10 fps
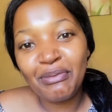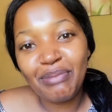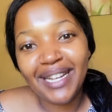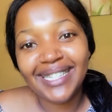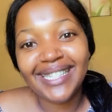
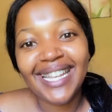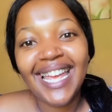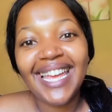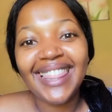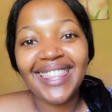But
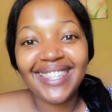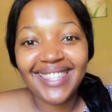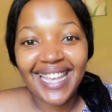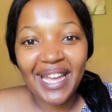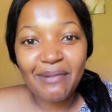this
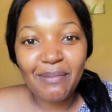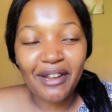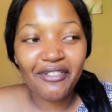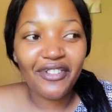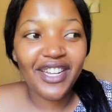time
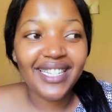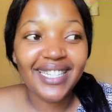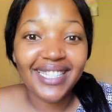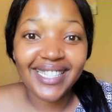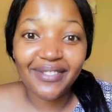my friend
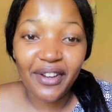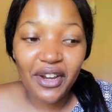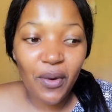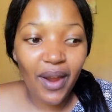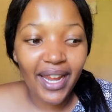is
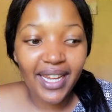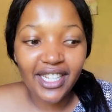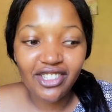very quiet.